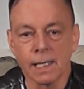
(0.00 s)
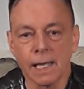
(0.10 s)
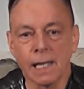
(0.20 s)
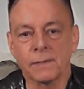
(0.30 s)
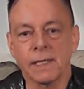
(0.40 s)

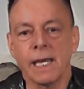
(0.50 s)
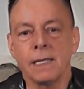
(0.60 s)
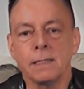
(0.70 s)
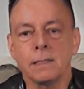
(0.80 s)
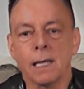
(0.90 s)
At the
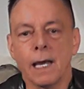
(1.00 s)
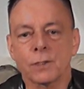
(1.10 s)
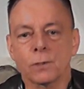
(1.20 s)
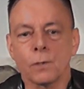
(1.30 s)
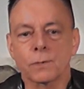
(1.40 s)
end, I
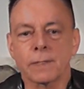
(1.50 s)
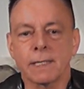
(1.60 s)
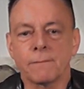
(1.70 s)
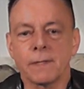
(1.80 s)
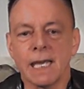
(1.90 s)
shall also
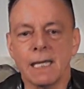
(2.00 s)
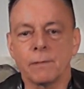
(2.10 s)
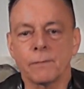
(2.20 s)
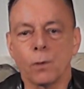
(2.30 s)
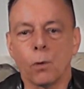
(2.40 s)
give the name
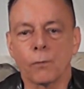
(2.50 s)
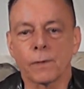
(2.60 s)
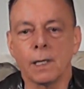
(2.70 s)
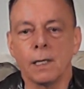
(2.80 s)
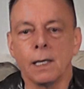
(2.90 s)
of the
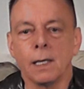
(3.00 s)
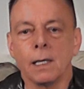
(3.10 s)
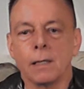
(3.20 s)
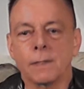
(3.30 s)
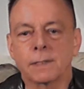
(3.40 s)
author,
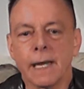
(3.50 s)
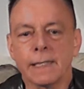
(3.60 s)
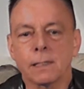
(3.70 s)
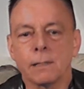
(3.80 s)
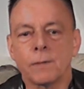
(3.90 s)
the
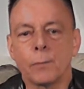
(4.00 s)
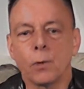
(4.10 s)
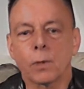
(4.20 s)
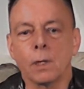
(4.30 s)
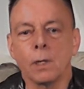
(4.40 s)
title of the
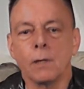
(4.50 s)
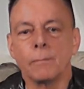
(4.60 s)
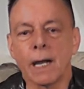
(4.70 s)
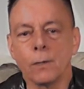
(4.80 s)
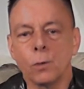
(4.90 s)
book,
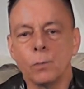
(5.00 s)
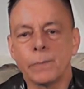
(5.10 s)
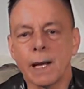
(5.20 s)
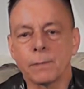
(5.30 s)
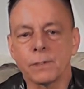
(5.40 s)
by whom
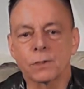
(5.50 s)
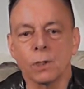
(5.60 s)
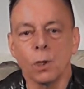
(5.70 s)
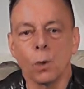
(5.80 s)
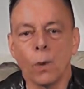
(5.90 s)
published,
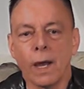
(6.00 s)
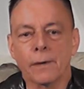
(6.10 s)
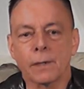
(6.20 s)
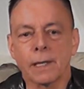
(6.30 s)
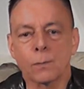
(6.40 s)

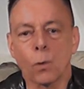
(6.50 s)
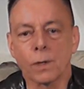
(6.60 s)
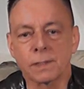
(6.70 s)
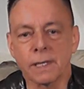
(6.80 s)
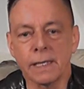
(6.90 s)
where and at
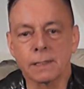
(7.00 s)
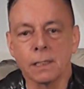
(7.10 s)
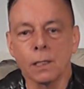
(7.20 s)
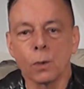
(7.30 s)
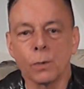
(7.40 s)
what date,
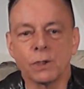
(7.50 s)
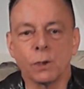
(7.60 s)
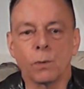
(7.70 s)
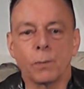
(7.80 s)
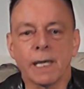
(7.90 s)
which
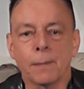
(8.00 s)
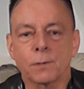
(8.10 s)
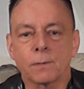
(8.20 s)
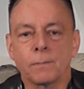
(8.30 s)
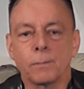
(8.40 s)
you will be able
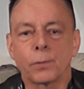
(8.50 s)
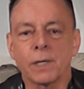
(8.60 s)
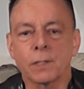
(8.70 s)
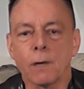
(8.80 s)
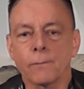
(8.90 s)
to
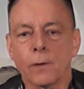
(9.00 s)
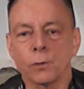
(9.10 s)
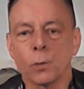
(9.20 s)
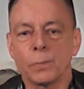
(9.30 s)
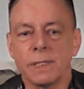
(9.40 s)
print off on
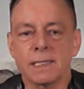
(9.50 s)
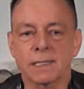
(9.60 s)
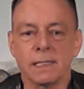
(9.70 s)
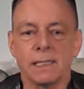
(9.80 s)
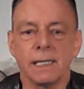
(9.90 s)
your
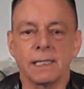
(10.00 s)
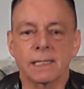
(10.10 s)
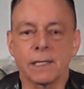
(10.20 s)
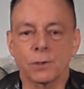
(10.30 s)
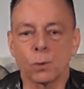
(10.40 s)
PC in
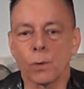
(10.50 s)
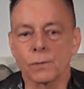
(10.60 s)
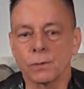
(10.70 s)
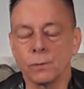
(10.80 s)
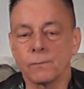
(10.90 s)
case you
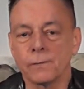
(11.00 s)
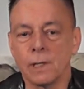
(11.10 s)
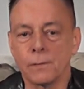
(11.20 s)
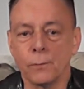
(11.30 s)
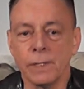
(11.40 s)
want to do
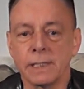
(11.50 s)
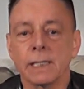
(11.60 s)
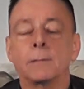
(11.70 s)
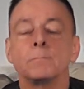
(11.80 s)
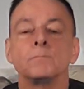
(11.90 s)
further reading.